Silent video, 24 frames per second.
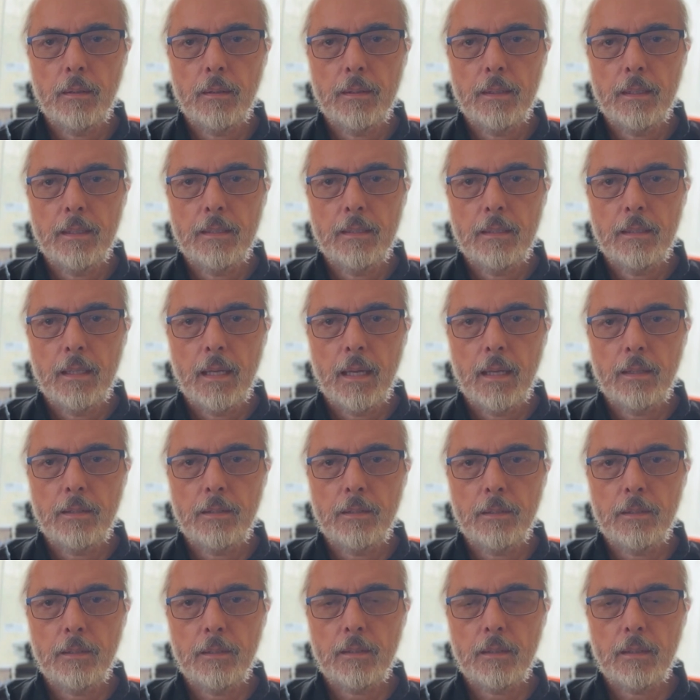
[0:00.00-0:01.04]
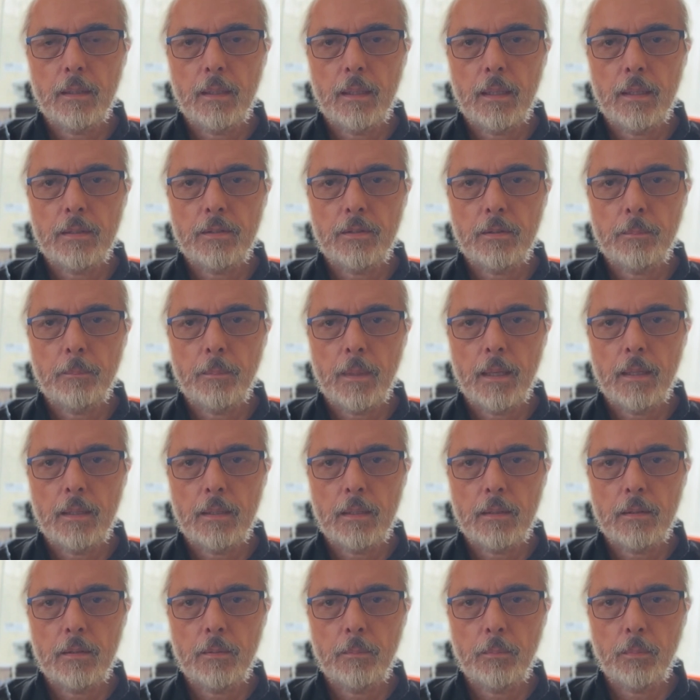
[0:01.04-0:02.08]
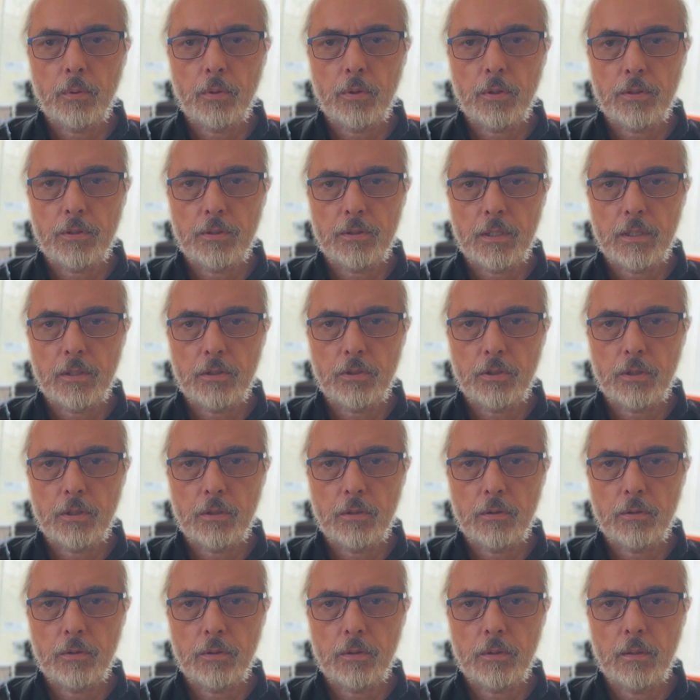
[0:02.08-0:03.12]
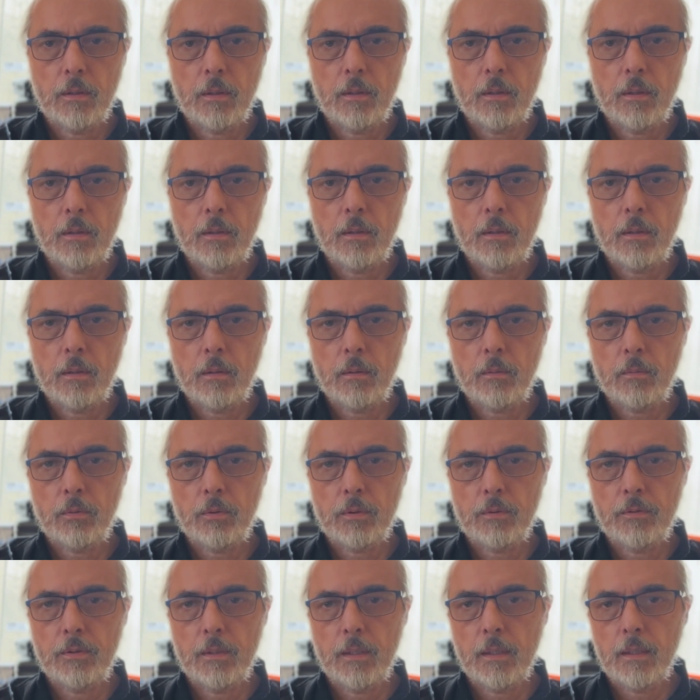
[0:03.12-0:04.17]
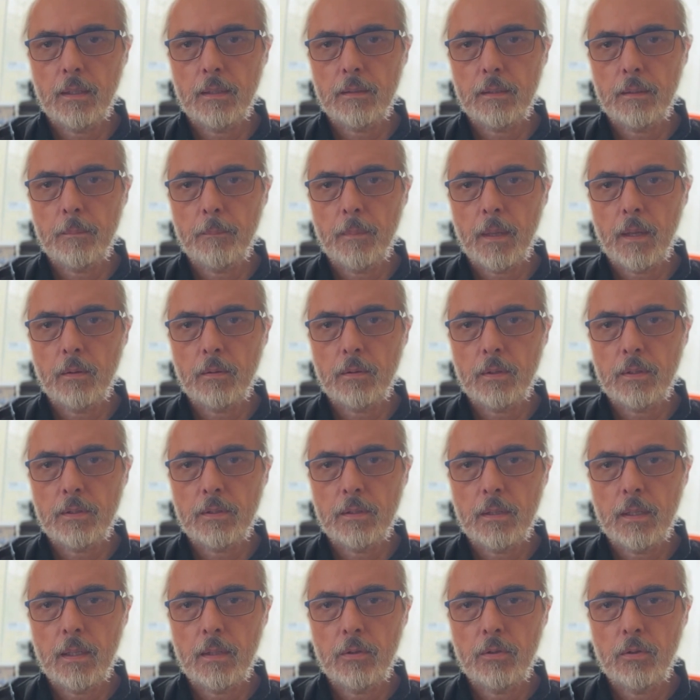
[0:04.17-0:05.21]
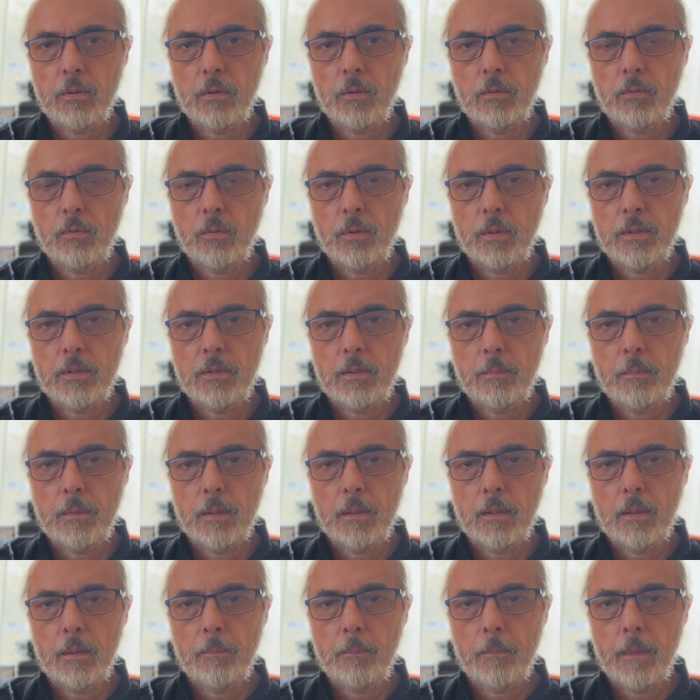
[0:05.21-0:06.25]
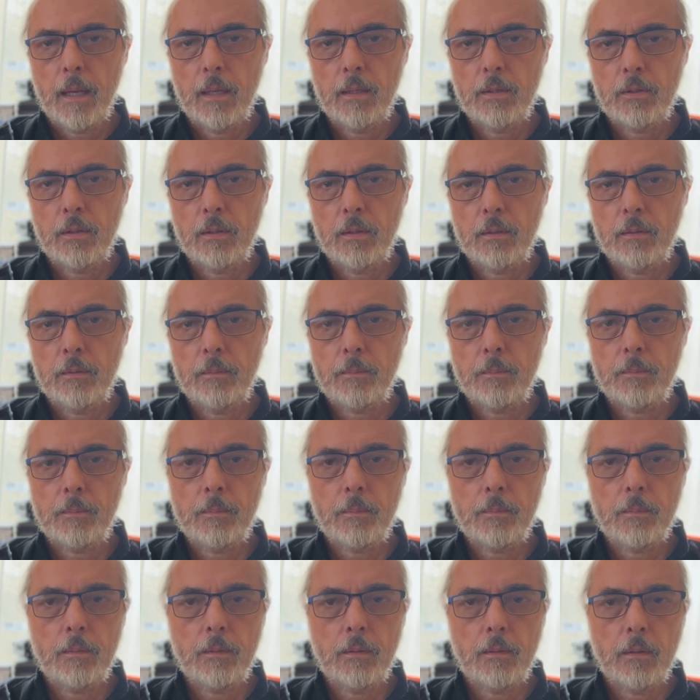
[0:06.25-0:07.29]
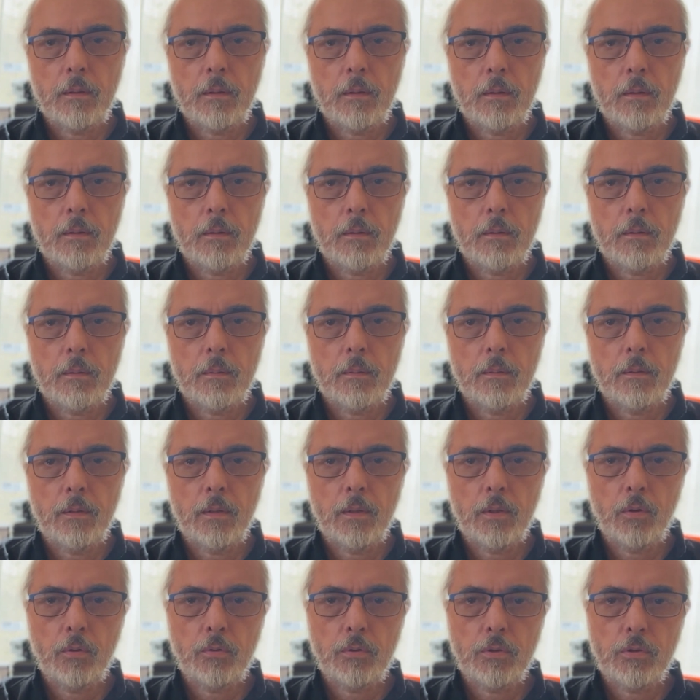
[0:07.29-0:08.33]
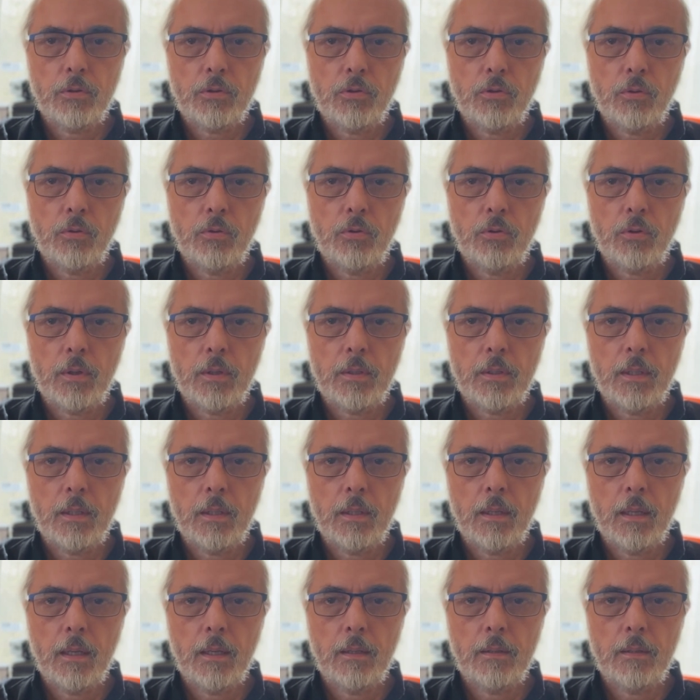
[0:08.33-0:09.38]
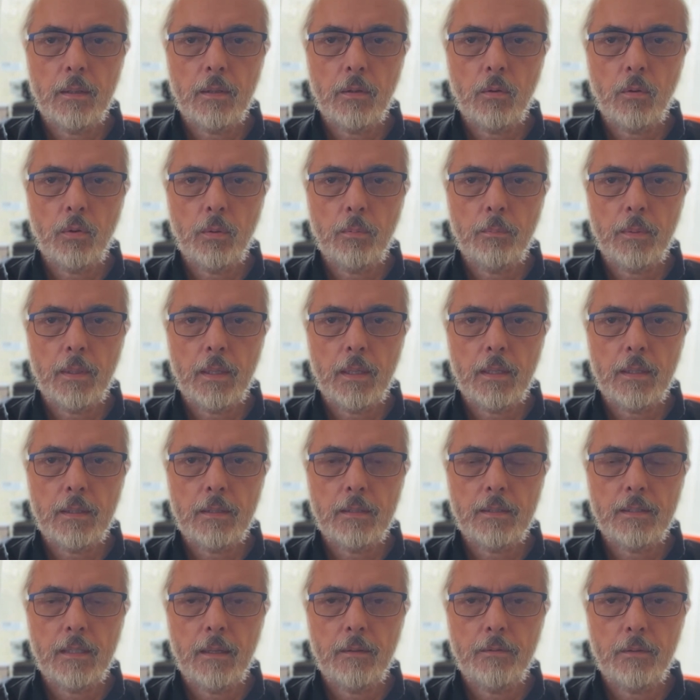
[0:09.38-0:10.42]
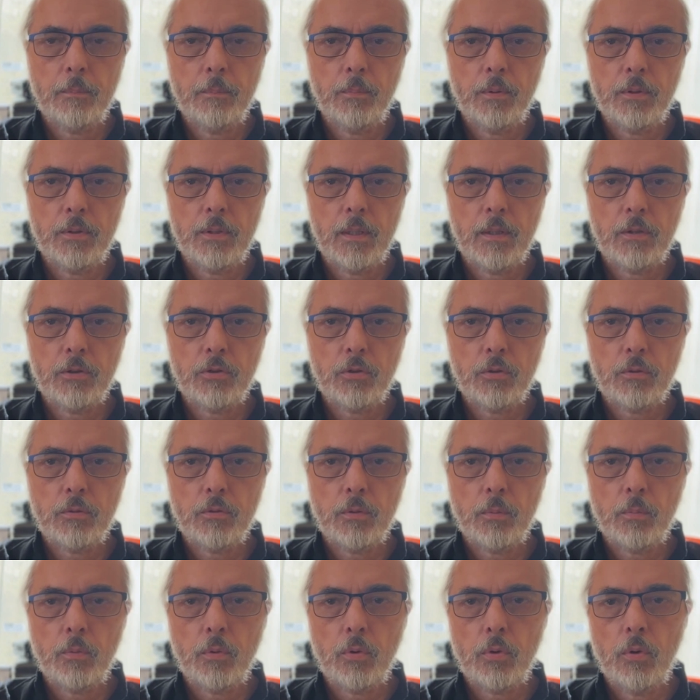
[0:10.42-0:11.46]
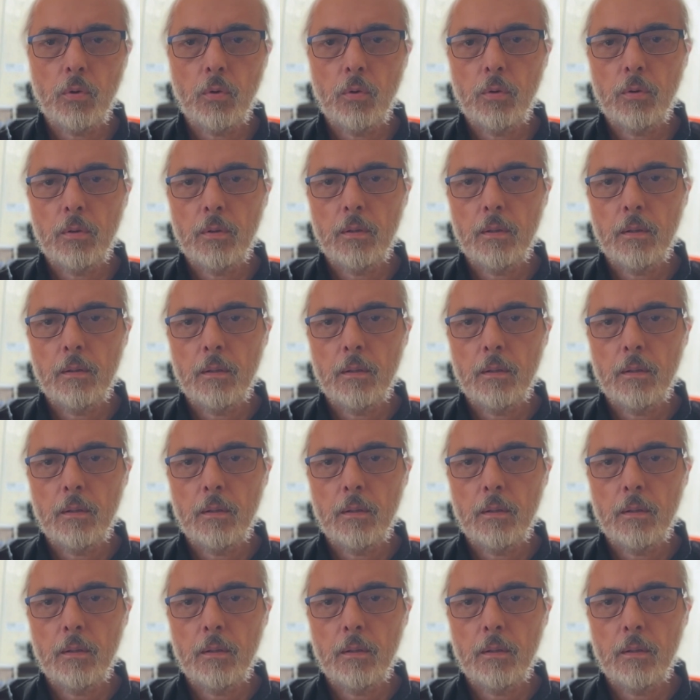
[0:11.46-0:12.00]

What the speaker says: These texts expanded the Buddha's teachings, revealing the boundless nature of wisdom and compassion. The Lotus Sutra declared that all beings have the potential for Buddhahood.